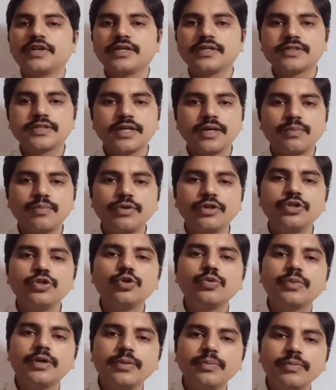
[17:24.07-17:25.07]
example,
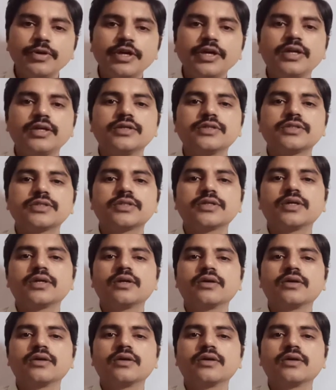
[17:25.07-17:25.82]
human beings.